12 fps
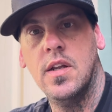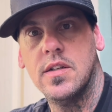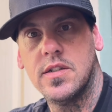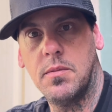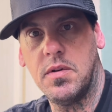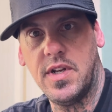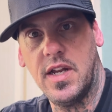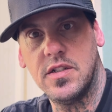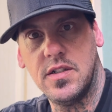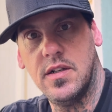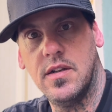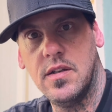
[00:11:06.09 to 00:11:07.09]
Stop you
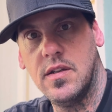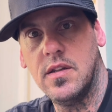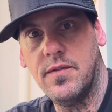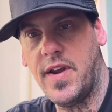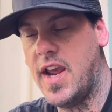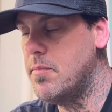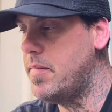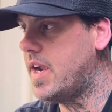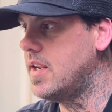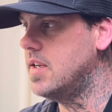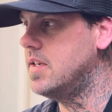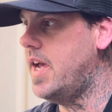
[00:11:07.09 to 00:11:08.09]
touching the fan
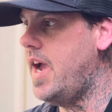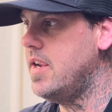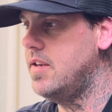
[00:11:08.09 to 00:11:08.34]
back in the day.